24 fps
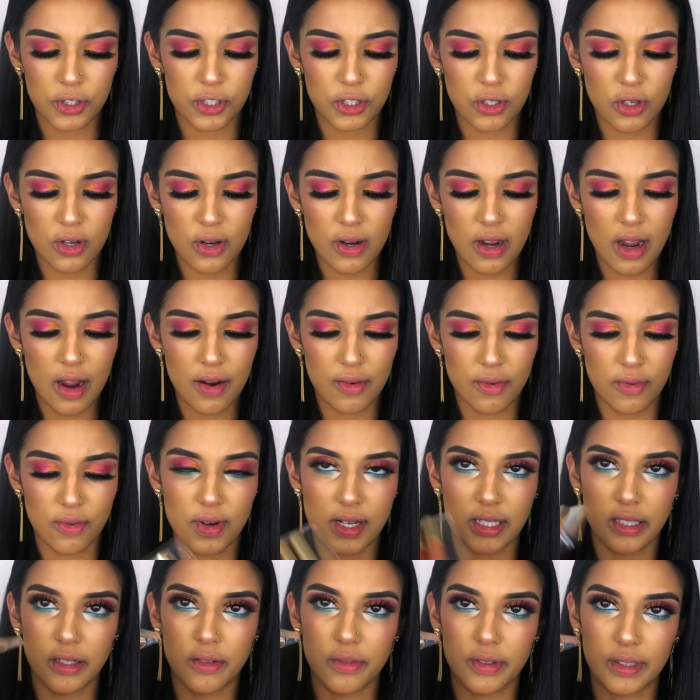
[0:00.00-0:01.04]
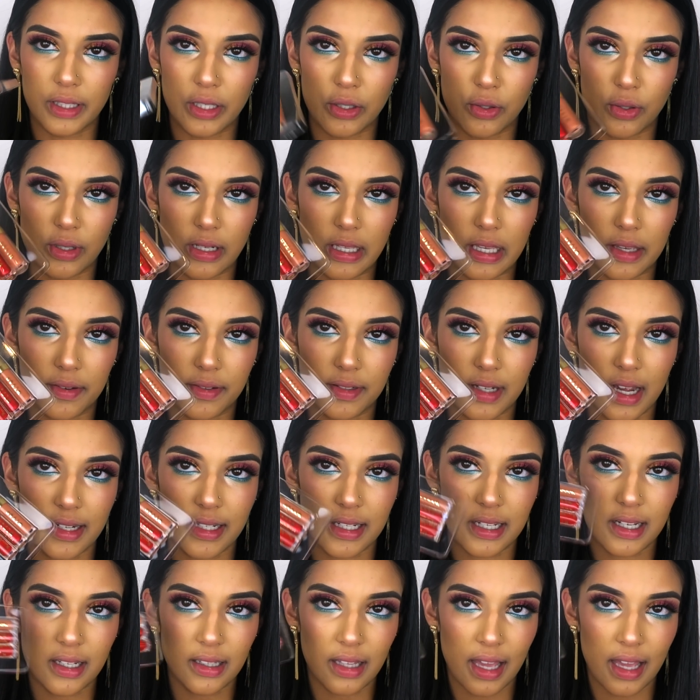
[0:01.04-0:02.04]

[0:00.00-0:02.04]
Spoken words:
Also a really, really good gift idea.